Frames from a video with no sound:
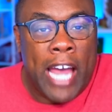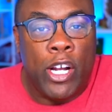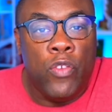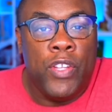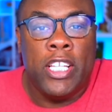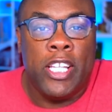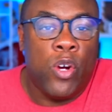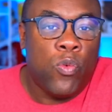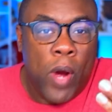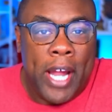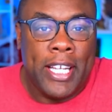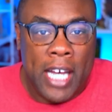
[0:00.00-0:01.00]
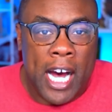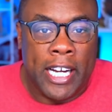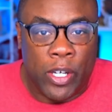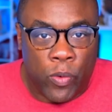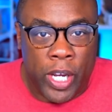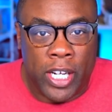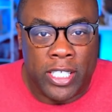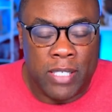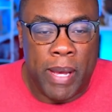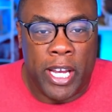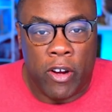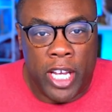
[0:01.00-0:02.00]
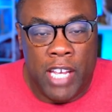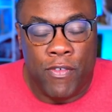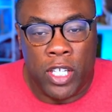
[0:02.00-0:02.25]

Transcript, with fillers: don't think they're retconning Rita to make her evil